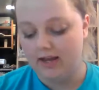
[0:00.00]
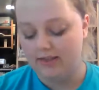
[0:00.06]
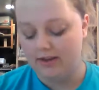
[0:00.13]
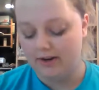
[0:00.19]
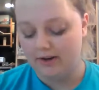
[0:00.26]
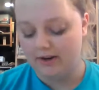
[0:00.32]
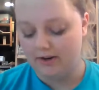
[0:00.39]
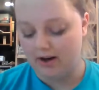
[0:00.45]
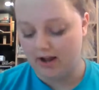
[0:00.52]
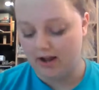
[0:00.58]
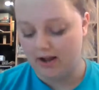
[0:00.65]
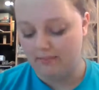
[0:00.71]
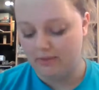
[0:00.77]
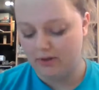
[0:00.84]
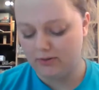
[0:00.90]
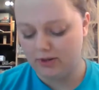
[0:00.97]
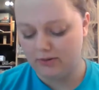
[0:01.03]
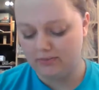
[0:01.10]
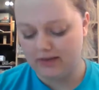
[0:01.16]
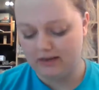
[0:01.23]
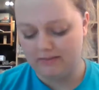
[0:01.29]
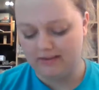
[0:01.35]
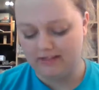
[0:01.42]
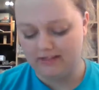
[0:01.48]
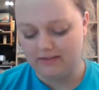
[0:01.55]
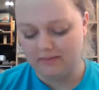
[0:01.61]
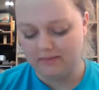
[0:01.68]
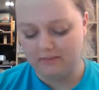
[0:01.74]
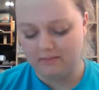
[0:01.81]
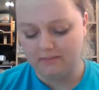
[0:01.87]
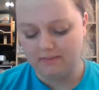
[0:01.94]
Their YouTube name is
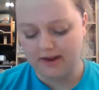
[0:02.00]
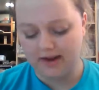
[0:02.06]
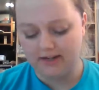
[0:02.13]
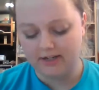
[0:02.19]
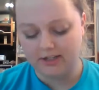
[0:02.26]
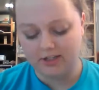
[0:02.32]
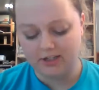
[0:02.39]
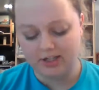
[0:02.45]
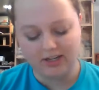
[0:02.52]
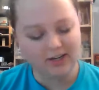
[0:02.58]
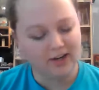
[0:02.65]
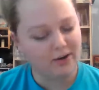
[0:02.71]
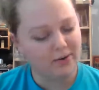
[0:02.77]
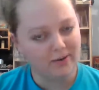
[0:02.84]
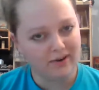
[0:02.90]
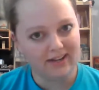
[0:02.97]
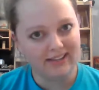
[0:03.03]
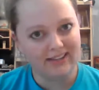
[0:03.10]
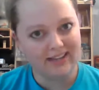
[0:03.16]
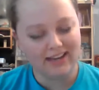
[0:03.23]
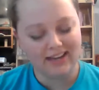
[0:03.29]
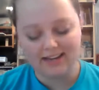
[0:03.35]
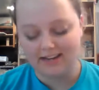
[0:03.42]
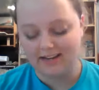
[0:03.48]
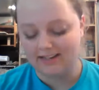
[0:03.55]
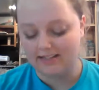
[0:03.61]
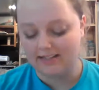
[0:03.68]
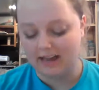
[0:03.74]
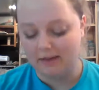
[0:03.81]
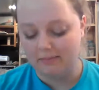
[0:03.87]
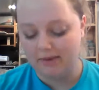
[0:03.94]
Macoccino, I think.
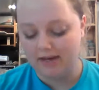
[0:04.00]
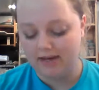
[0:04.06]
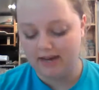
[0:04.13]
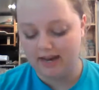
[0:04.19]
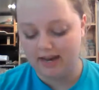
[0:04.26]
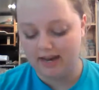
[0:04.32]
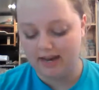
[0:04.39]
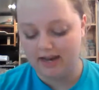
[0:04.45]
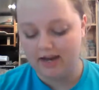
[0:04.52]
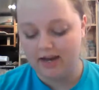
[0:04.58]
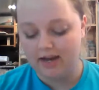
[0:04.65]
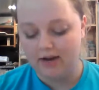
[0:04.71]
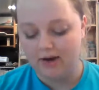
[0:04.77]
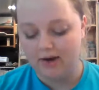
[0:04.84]
It's Makoccino,